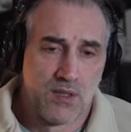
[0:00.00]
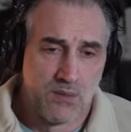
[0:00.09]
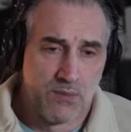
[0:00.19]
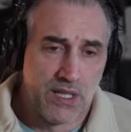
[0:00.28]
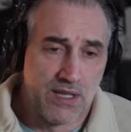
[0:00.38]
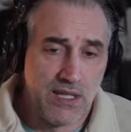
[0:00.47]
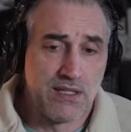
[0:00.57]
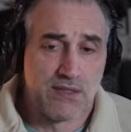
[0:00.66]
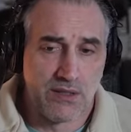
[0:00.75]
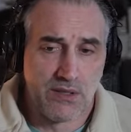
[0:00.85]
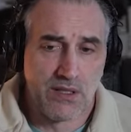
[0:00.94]
But at least
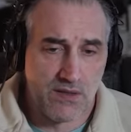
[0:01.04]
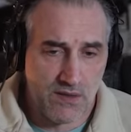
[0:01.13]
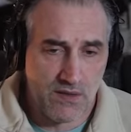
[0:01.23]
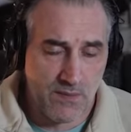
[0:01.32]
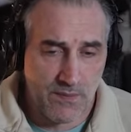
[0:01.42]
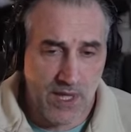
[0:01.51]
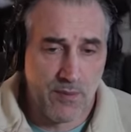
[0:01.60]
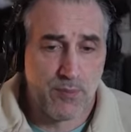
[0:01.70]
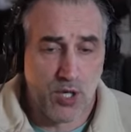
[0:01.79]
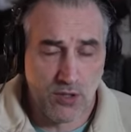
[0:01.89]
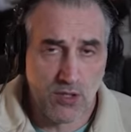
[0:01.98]
there is protocol.